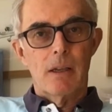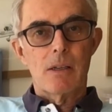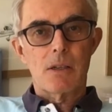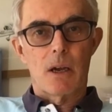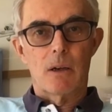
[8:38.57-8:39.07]

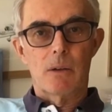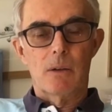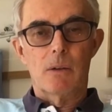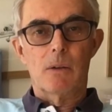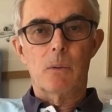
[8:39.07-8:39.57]
So
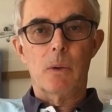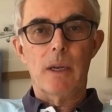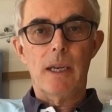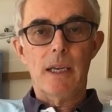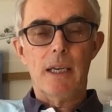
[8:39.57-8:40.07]

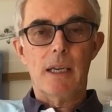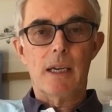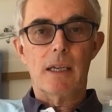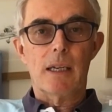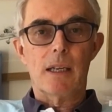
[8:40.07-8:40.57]
we
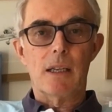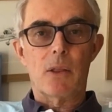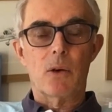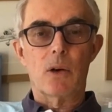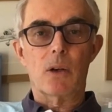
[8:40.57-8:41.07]

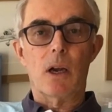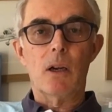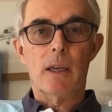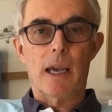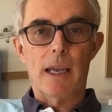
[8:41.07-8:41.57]
thought,
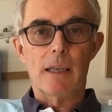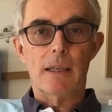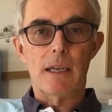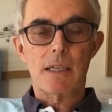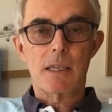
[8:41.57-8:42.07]
okay,
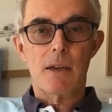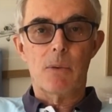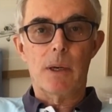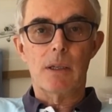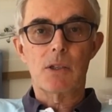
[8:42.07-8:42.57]
let's see if
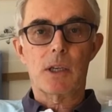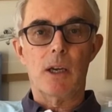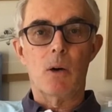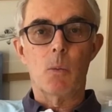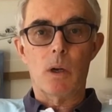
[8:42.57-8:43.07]
we can ski
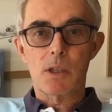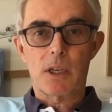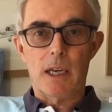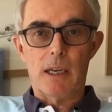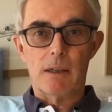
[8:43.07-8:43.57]
on 1
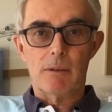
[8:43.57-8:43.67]
ski.